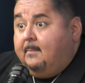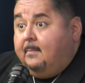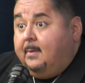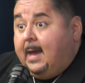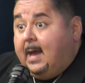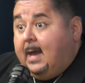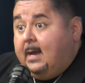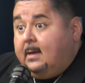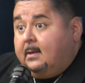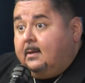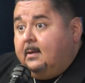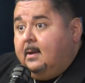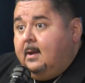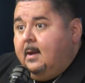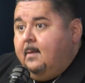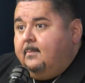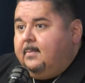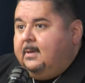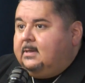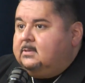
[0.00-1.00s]
back
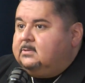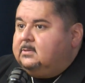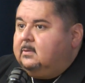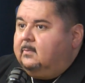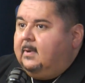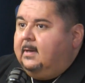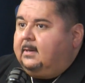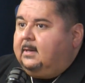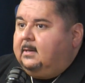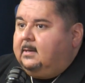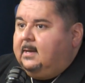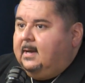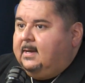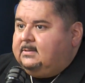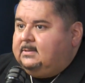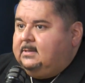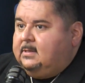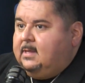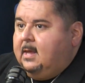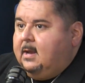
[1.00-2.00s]
because they're
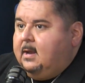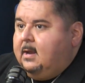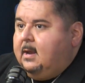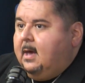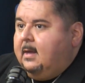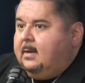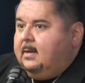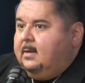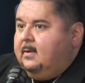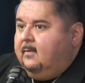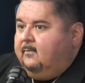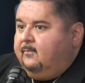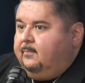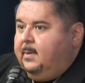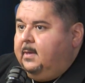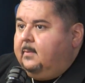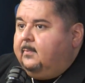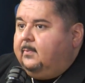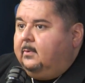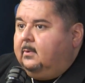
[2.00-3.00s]
recognizing that not enough
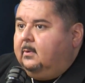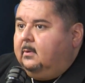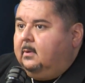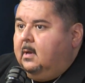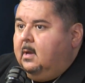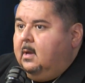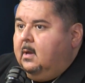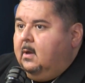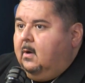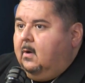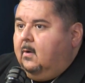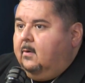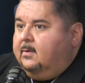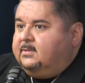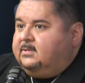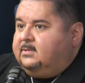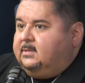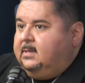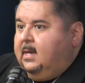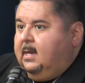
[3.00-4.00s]
people are
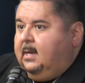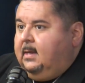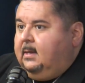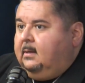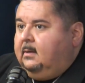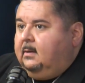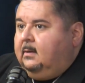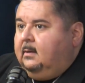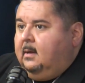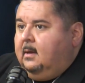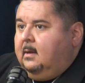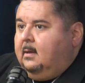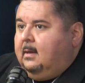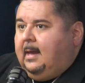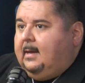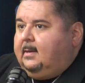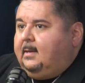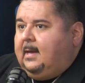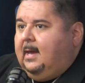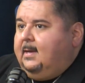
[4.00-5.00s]
seeing.
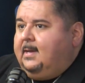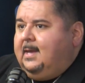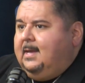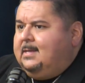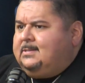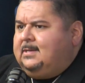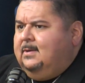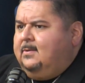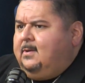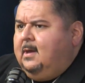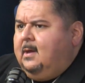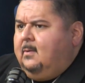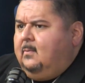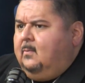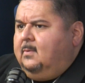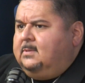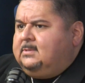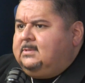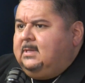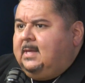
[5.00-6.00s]
I can't tell you
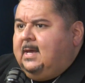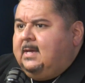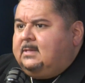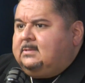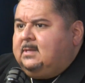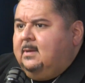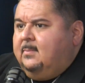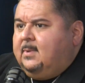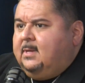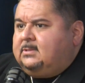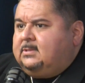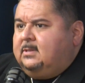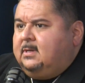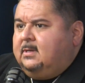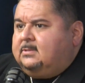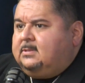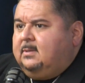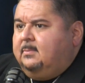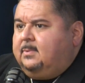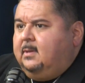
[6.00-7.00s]
when's the last time I saw
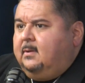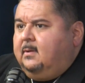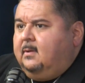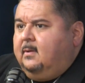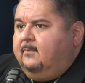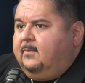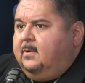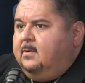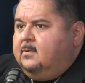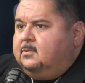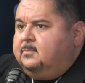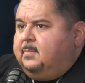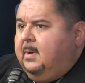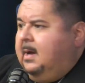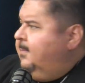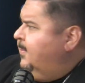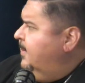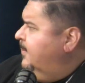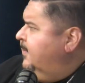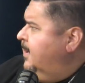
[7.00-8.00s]
something of yours
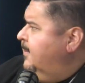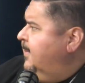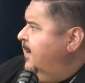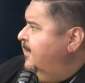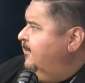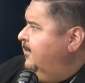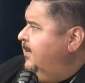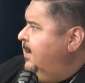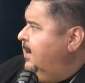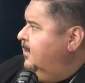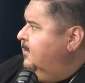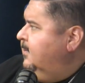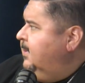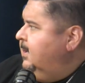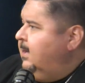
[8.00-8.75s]
pop up on my feed. We